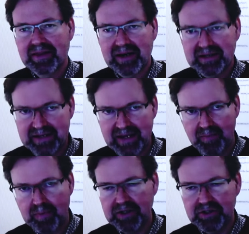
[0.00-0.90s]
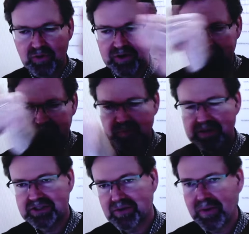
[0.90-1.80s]
Then I'd tape each one of those
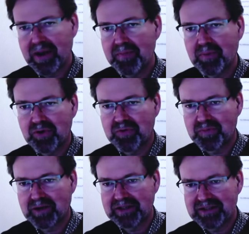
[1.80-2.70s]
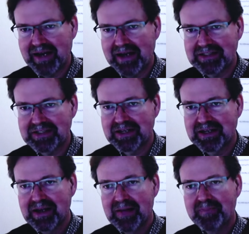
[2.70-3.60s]
pieces of paper over my desk,
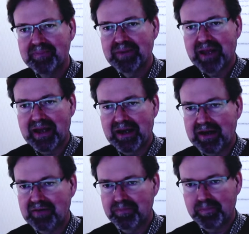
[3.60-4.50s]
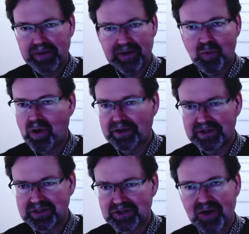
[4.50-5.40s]
and I'd pick one to
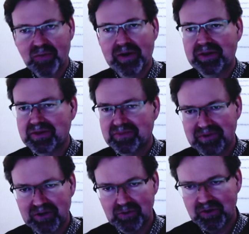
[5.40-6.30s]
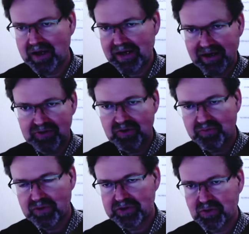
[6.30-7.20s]
start with. You line out the
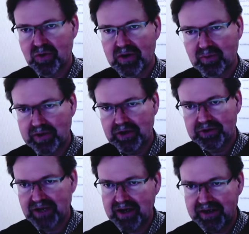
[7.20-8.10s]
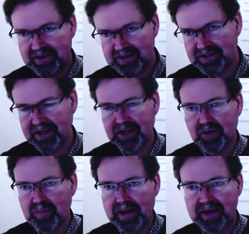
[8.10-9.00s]
first one. When you're done and it's
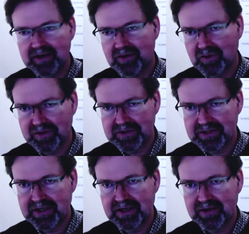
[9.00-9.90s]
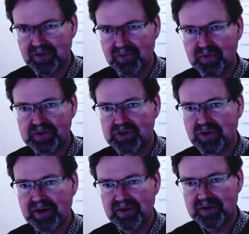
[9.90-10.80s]
incubating or it's sitting in the
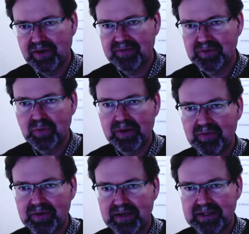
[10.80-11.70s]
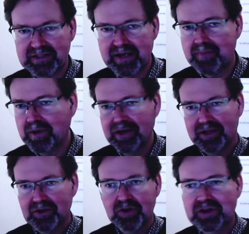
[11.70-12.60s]
refrigerator and you have to wait for the next step,
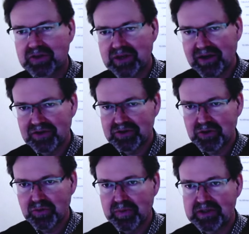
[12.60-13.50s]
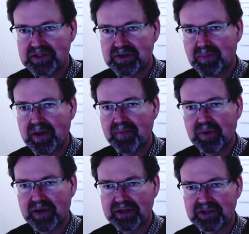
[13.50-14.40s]
you look at the other 2 pieces of paper
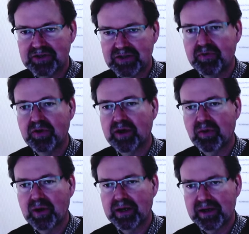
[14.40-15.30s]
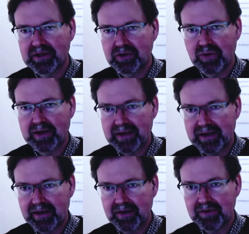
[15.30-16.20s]
and ask yourself, okay, what can I do right
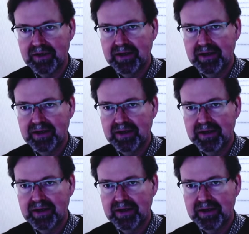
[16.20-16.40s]
now?